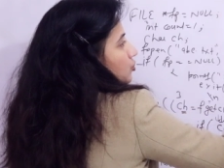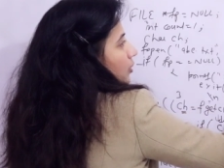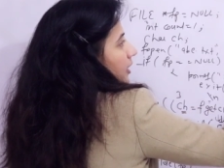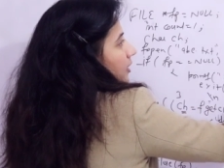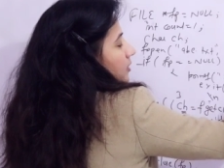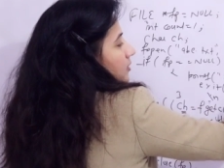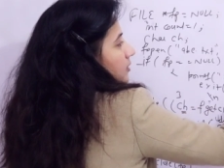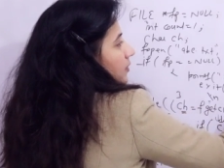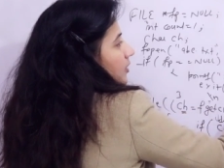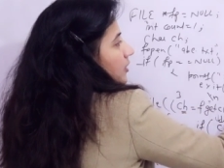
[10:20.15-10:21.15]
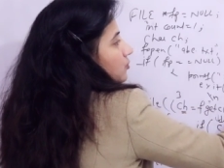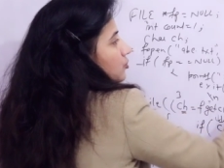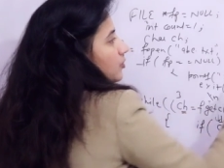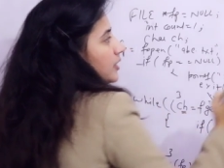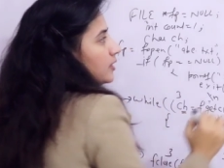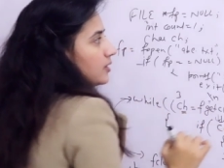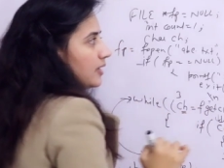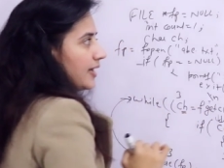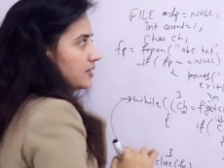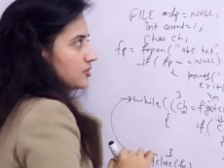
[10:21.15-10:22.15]
So here they will give three
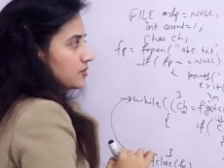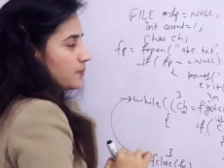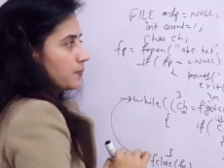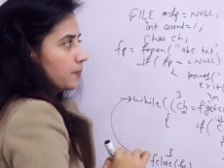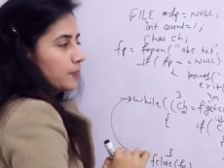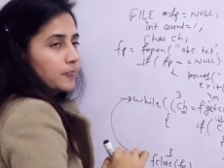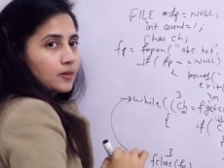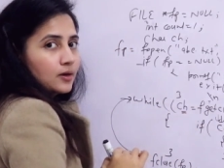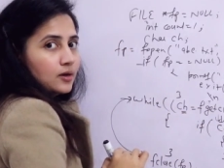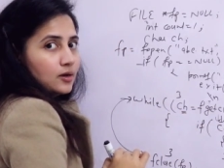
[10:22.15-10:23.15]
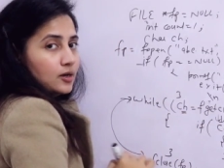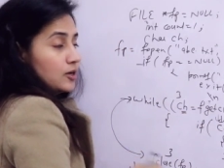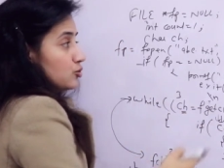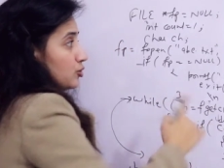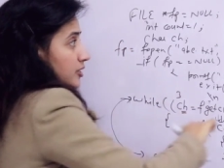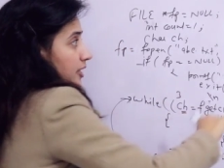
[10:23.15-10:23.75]
lines. So